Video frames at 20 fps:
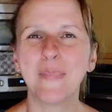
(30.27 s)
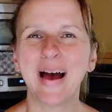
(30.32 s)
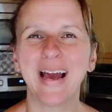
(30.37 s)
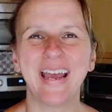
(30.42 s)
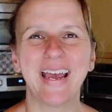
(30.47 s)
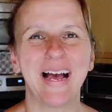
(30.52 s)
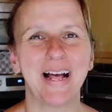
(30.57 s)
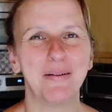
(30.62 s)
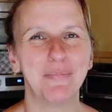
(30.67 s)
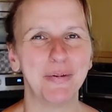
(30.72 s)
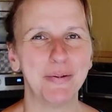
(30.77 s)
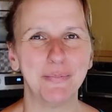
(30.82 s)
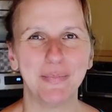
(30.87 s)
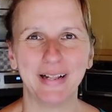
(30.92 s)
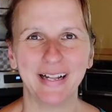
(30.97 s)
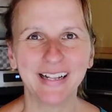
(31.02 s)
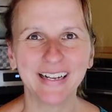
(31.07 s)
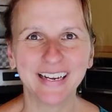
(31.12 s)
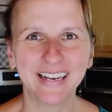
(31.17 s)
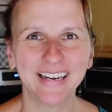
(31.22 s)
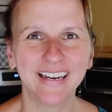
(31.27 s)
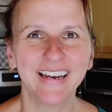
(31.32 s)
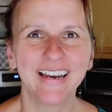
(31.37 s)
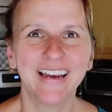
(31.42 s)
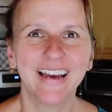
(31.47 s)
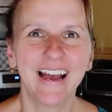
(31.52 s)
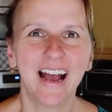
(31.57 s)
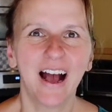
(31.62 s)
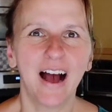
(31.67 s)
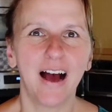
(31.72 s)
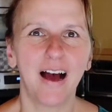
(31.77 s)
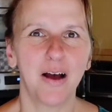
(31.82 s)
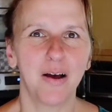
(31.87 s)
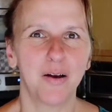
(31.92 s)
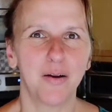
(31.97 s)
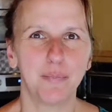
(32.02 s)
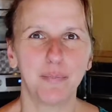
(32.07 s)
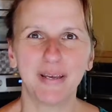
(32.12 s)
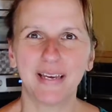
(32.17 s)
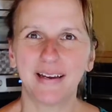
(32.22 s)
my almond milk
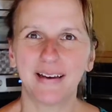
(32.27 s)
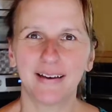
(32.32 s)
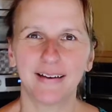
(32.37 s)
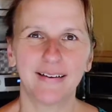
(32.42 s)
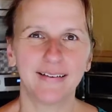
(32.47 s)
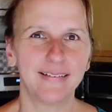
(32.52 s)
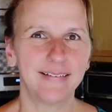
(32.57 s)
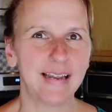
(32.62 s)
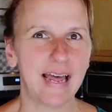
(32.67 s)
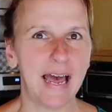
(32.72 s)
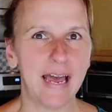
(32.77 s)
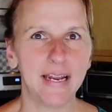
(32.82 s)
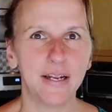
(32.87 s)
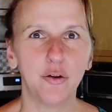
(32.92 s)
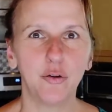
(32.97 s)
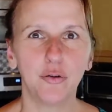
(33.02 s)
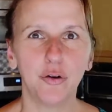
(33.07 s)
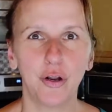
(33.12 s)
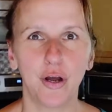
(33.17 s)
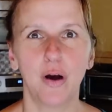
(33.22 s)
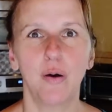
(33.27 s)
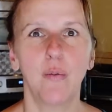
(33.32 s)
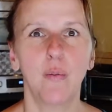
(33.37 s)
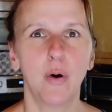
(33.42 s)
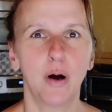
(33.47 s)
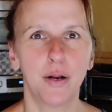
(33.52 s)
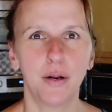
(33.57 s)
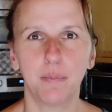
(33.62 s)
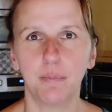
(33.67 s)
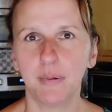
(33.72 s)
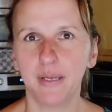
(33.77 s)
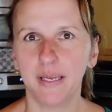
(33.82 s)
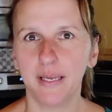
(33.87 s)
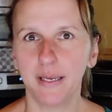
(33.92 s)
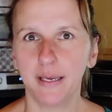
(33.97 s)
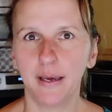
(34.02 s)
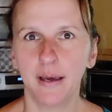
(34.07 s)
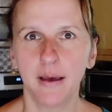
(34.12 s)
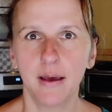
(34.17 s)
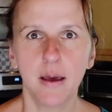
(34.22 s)
uh, because I do not want to
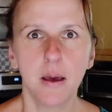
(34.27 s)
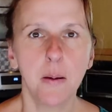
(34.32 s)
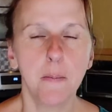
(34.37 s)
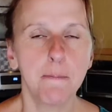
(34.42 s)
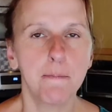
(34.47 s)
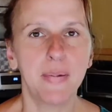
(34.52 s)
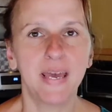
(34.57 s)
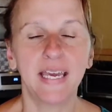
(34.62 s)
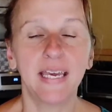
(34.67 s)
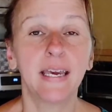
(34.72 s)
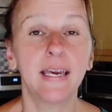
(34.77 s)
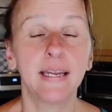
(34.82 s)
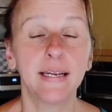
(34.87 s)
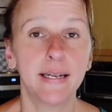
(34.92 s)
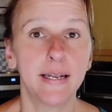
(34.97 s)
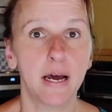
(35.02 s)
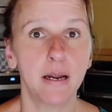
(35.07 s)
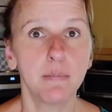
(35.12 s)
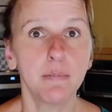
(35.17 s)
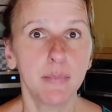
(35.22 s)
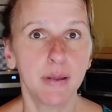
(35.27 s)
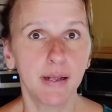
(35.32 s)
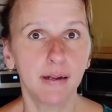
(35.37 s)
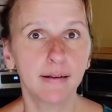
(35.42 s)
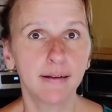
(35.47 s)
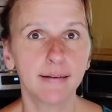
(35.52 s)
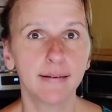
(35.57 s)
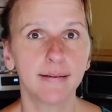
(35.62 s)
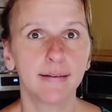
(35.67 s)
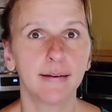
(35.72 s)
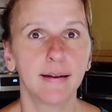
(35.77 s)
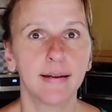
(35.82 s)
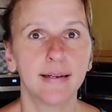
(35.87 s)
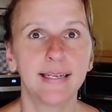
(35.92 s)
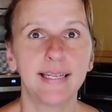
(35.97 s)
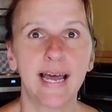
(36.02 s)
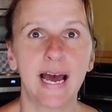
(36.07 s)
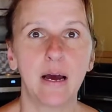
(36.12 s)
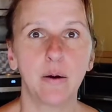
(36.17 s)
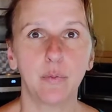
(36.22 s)
be making nut milks
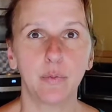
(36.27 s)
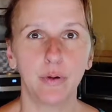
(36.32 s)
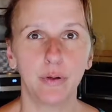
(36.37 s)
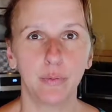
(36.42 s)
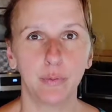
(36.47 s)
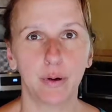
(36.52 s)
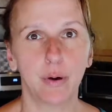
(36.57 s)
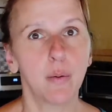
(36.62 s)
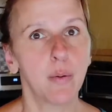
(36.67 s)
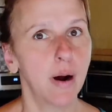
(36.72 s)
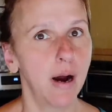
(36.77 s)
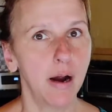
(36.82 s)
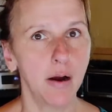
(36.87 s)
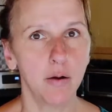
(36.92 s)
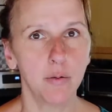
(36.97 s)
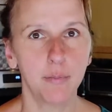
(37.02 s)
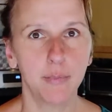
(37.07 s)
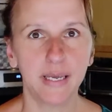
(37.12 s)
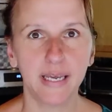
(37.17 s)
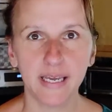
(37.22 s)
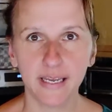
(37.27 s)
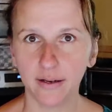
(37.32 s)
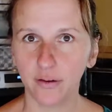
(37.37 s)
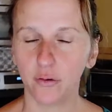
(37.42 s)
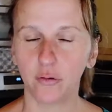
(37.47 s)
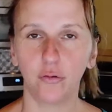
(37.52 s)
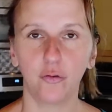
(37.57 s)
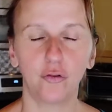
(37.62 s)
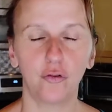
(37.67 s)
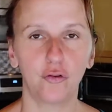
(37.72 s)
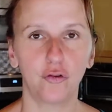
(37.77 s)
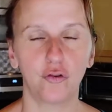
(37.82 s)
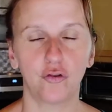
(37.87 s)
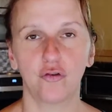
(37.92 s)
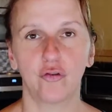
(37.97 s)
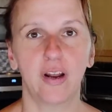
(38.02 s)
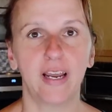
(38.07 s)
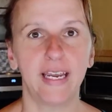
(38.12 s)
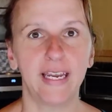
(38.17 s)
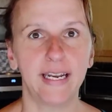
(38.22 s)
that will require me to
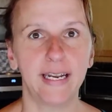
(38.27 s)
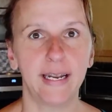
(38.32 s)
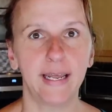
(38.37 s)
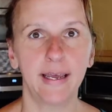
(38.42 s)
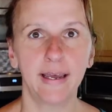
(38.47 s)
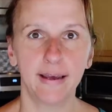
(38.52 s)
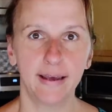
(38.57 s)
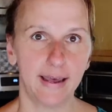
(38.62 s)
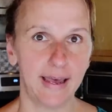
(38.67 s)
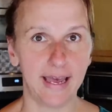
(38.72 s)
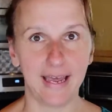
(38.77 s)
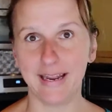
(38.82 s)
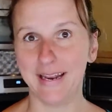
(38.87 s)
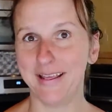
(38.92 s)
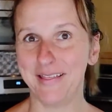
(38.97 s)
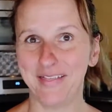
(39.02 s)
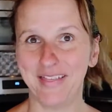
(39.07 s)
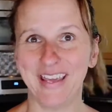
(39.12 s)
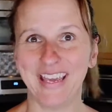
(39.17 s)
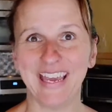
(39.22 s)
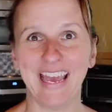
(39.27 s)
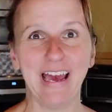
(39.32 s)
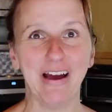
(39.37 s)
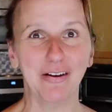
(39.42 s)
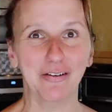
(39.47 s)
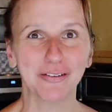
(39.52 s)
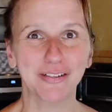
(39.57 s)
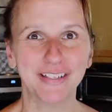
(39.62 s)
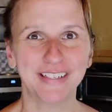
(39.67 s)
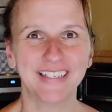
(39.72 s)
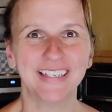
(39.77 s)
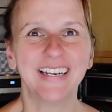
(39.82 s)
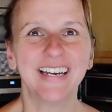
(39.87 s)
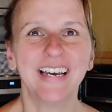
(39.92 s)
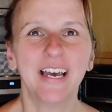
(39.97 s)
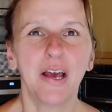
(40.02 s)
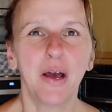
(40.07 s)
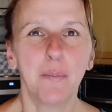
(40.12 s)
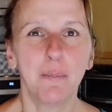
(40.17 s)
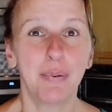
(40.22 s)
strain anything out.
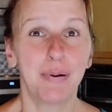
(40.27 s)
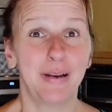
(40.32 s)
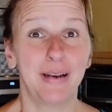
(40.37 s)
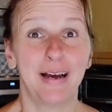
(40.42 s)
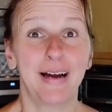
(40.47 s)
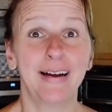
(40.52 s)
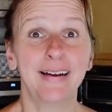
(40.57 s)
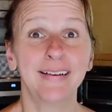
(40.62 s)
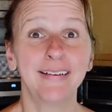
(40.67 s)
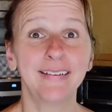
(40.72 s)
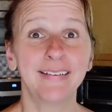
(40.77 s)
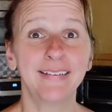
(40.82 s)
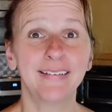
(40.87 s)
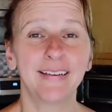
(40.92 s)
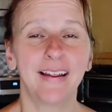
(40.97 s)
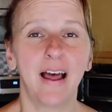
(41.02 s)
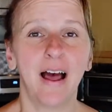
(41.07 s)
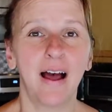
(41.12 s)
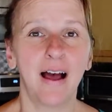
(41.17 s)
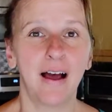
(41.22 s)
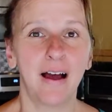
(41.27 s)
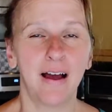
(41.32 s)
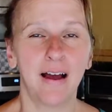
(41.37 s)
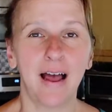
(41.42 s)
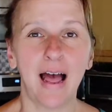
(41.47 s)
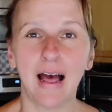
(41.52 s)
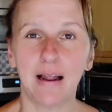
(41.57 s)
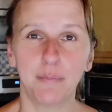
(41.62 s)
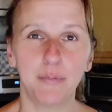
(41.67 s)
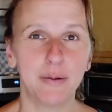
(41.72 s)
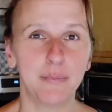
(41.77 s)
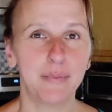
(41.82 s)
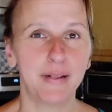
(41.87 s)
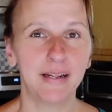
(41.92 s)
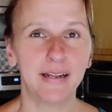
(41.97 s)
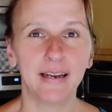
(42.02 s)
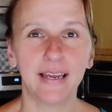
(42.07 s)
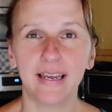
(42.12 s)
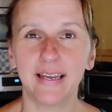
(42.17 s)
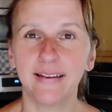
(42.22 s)
Plus, uh, almond
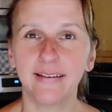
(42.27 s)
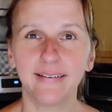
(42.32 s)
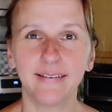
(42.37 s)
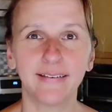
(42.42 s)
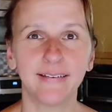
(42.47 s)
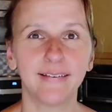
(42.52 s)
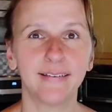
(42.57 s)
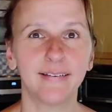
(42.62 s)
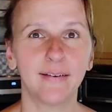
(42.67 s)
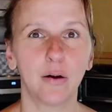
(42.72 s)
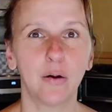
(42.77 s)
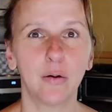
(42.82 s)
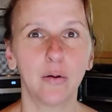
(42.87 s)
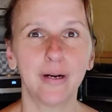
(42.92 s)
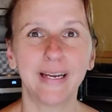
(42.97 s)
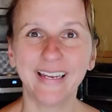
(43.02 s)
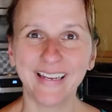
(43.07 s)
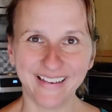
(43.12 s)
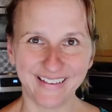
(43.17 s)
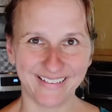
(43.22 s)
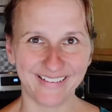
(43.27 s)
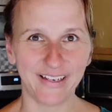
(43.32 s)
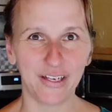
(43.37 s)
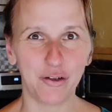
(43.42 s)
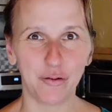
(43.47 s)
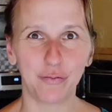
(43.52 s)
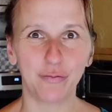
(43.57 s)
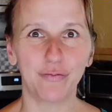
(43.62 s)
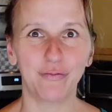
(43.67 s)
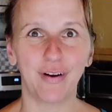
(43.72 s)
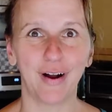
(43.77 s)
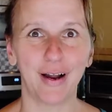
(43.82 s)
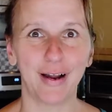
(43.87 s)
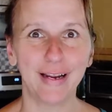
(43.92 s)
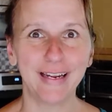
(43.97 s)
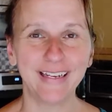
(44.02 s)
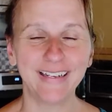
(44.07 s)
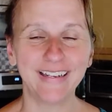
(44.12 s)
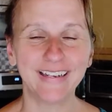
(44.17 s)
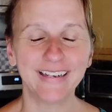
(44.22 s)
milk is so easy to
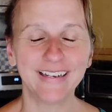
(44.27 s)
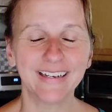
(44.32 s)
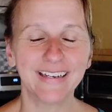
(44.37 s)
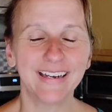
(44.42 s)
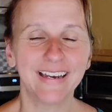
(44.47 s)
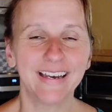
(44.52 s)
find